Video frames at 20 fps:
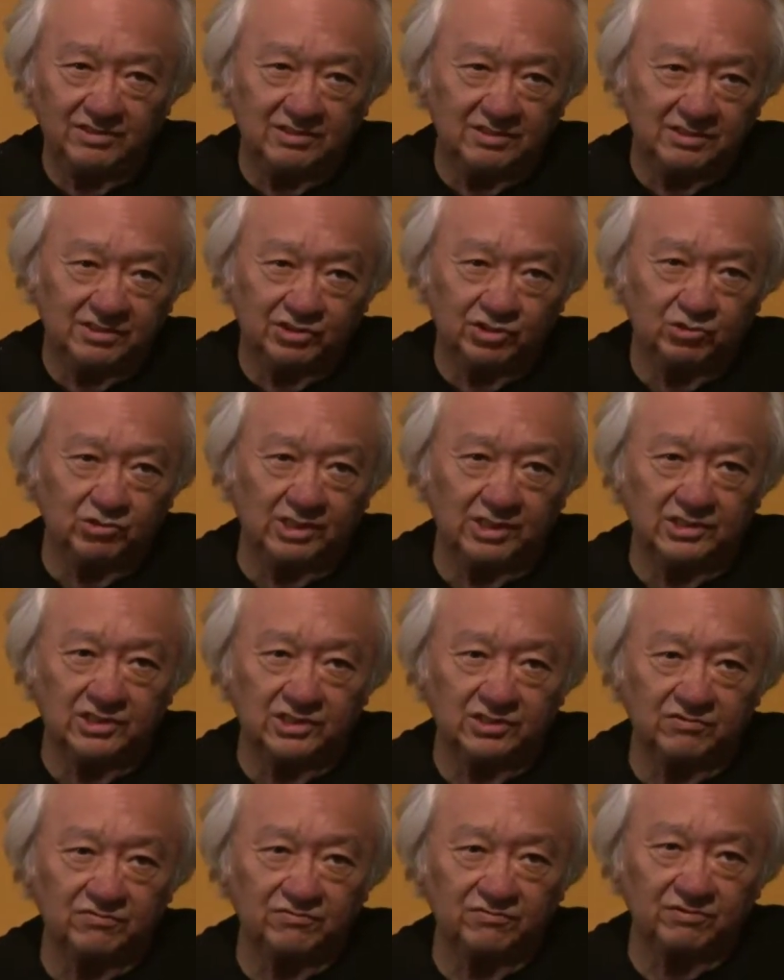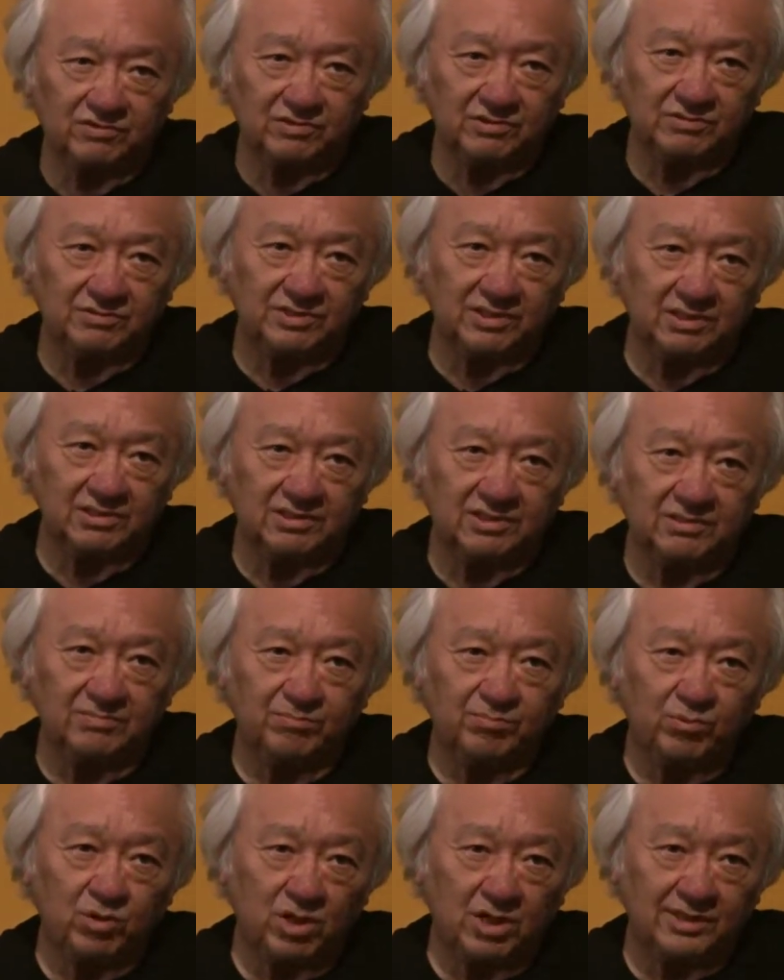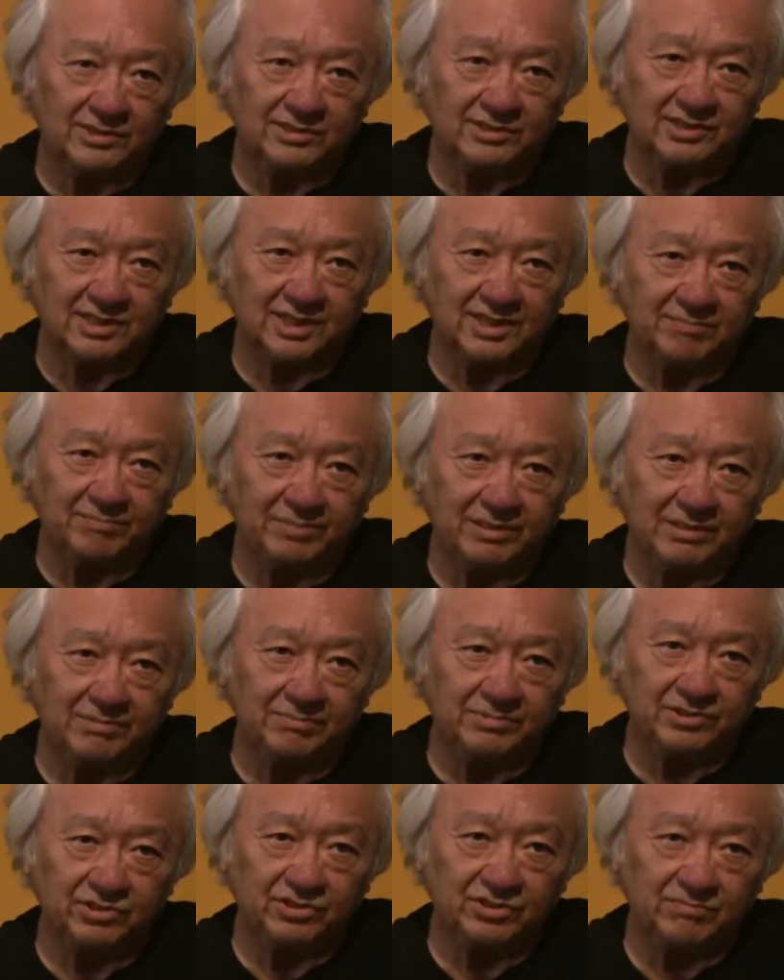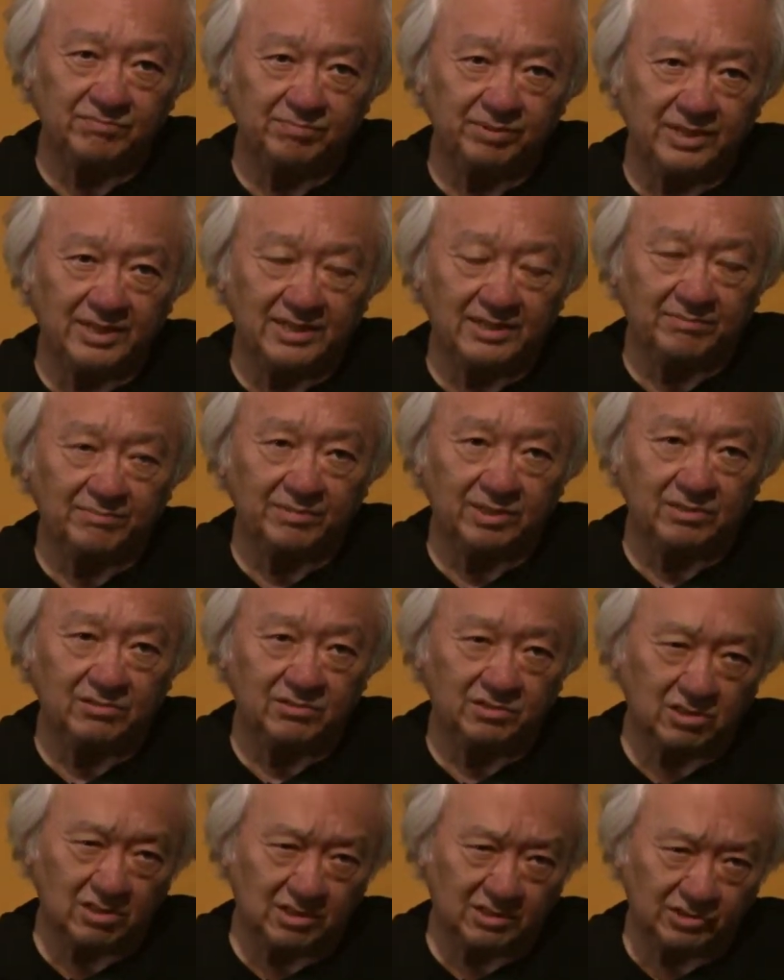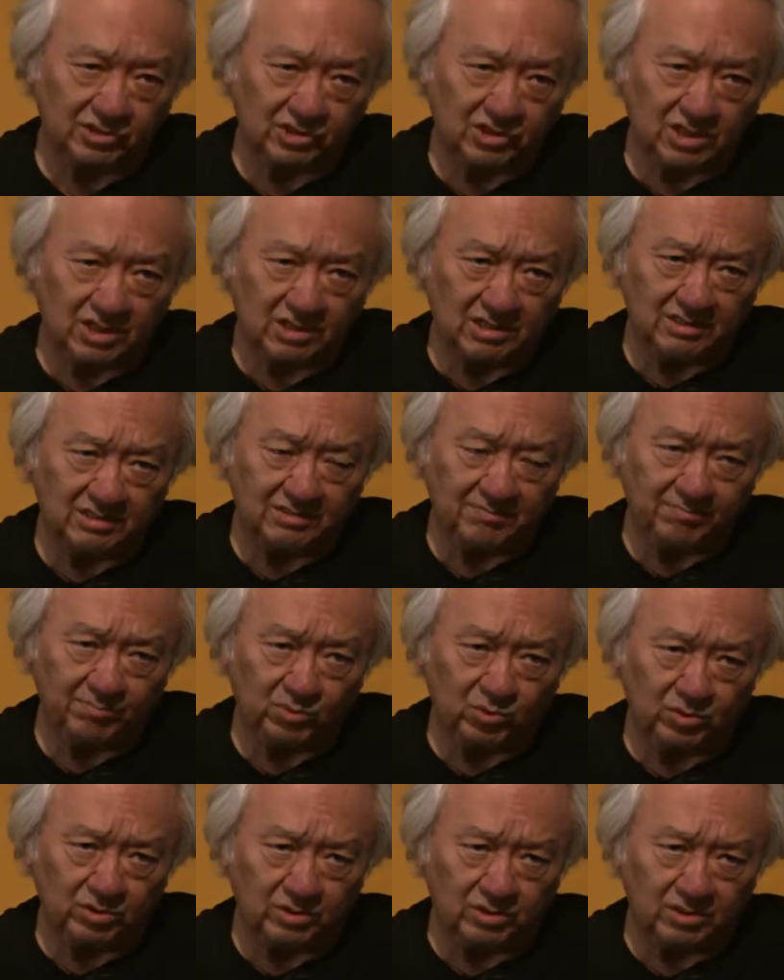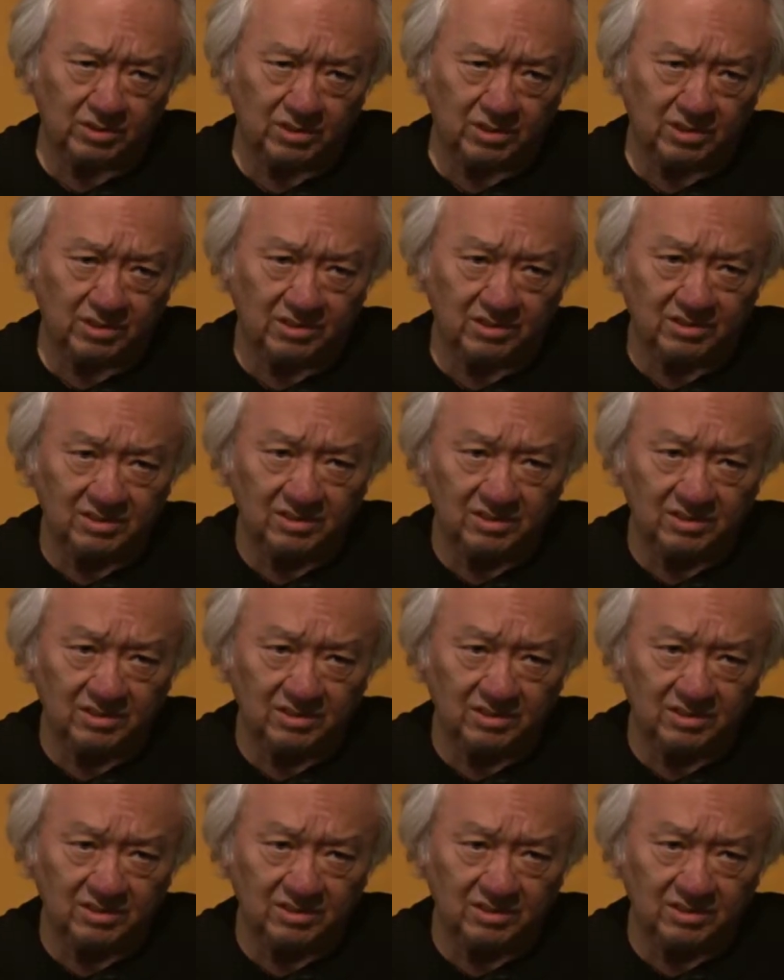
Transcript: illustration for a Duncan broadside published in Black Mountain called Song of the Border Guard.